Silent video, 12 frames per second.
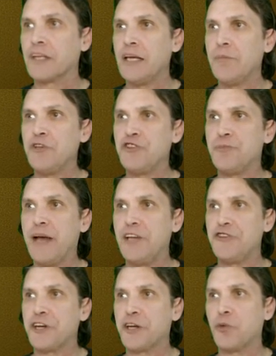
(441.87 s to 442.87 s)
Image
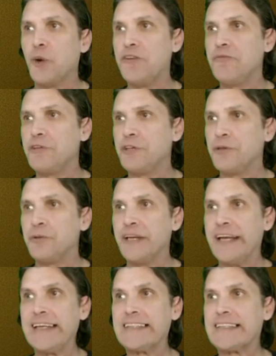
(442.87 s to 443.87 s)
Magic, OneView,
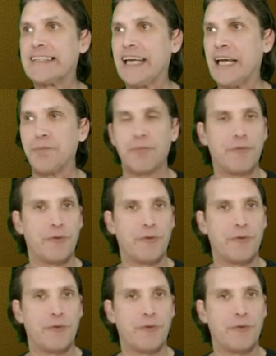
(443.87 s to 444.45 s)
Inkscape,